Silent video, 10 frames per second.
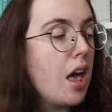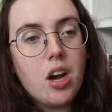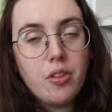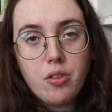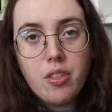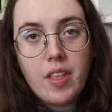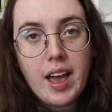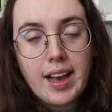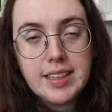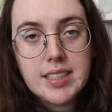Other than
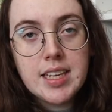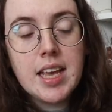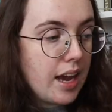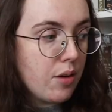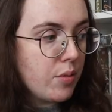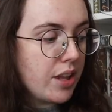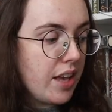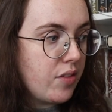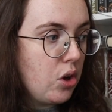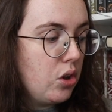that, I don't really
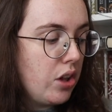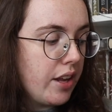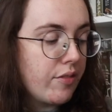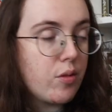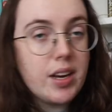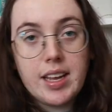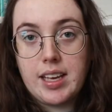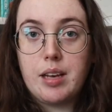have a whole lot of reading